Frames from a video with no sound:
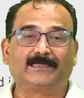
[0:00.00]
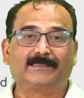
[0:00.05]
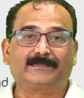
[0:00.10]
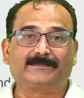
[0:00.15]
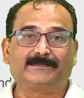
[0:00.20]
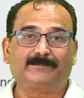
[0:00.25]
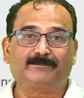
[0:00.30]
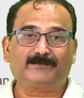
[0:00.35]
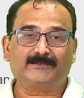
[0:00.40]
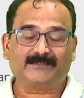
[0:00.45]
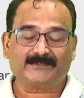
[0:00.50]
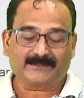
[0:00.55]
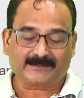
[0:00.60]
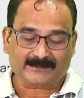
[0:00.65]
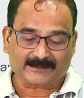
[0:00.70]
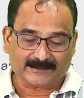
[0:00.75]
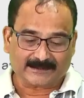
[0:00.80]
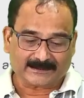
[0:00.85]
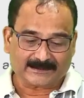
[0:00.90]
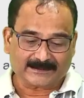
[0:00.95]
the
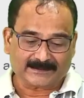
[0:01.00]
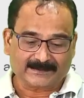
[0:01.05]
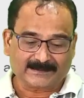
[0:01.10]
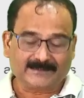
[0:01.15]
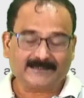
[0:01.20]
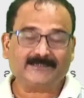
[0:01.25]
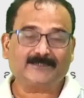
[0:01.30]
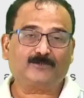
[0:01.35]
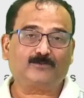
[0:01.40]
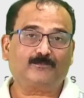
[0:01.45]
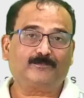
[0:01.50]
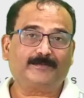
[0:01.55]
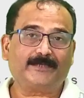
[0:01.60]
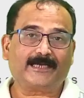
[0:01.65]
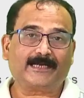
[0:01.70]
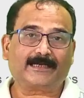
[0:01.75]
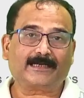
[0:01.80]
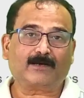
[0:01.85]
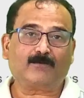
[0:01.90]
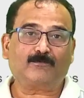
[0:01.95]
businesses need to be
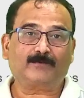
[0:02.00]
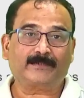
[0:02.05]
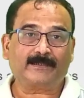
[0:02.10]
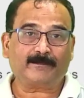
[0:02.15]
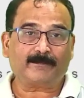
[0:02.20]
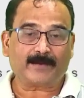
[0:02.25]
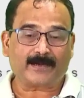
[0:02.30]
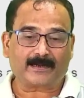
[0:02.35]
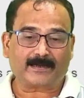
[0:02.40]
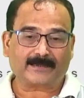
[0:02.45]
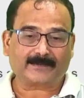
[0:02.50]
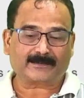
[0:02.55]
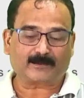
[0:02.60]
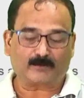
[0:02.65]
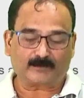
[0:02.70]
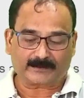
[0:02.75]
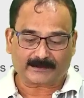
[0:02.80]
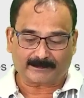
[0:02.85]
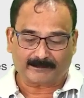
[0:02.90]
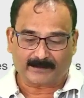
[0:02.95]

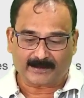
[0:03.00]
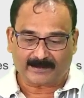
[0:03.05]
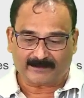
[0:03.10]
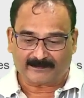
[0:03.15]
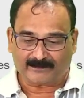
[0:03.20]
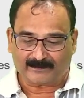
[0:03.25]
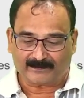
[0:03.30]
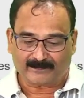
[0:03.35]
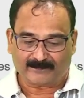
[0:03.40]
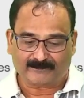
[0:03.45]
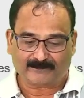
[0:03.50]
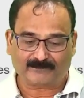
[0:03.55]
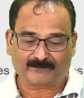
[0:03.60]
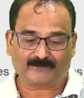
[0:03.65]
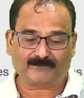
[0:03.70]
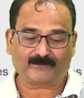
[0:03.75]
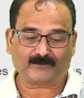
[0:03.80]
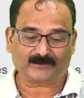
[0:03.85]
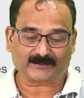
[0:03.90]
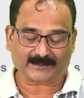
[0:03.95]
accountable
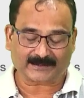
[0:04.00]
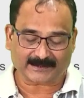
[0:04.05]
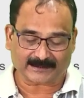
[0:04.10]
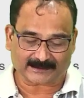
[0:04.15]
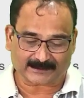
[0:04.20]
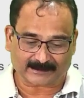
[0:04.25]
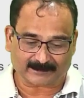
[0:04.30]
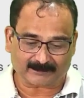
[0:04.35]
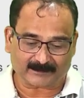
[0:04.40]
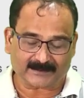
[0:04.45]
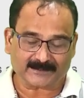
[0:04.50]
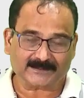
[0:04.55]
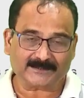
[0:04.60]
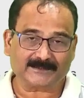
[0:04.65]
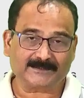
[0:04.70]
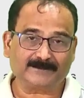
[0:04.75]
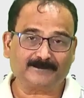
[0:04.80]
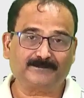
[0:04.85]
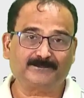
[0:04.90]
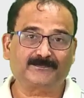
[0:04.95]
for the
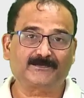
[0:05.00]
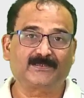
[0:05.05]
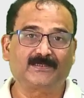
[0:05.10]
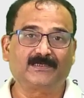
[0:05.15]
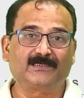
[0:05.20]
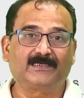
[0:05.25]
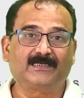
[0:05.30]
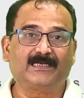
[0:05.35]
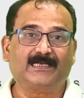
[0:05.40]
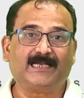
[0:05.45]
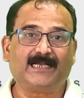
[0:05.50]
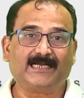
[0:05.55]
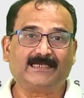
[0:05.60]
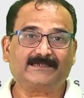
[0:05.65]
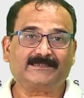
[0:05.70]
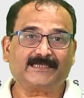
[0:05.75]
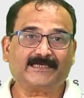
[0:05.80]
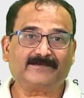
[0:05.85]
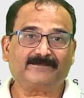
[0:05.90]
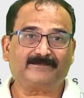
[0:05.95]
customers
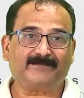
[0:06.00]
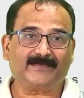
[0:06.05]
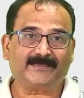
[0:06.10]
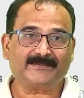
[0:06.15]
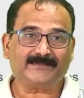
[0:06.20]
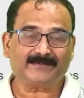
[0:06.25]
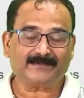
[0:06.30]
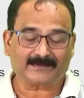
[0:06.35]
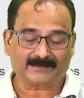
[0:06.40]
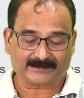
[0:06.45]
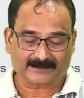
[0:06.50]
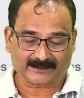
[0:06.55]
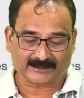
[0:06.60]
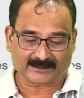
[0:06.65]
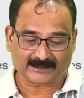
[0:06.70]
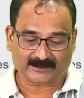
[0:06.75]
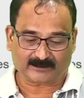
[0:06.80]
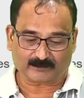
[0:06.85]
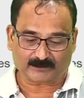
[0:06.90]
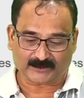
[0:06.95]
as and when the
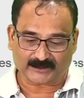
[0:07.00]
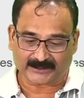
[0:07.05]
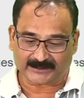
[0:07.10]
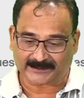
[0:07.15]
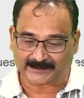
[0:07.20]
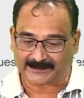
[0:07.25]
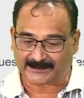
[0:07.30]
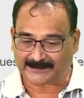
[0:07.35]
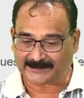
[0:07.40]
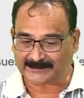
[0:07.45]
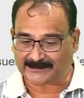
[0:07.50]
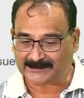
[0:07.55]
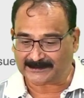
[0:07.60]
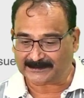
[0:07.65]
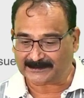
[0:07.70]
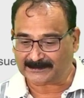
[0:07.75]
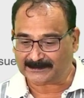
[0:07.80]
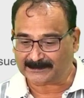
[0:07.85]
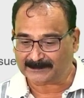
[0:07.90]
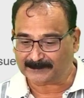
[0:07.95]
situation
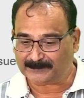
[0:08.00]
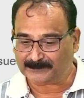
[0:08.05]
arises.